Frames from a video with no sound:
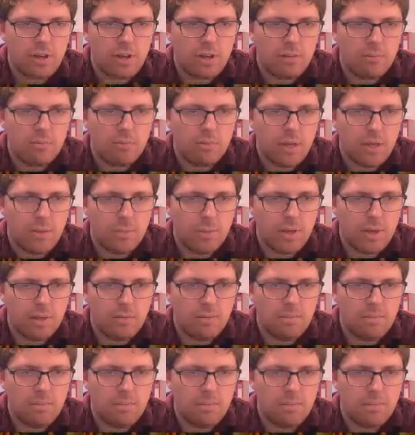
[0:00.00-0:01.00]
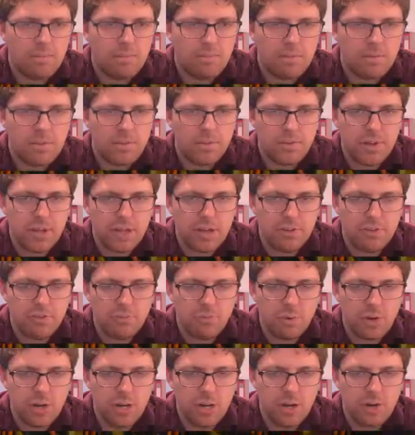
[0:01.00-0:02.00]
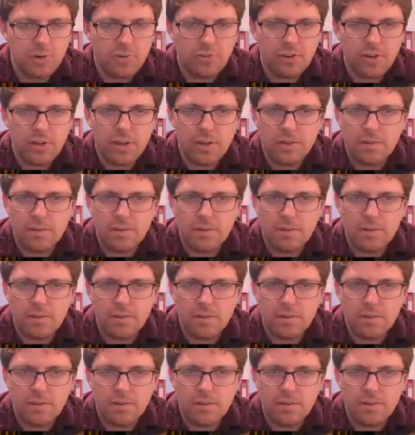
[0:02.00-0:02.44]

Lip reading: Maybe. Let's get just 1 energy.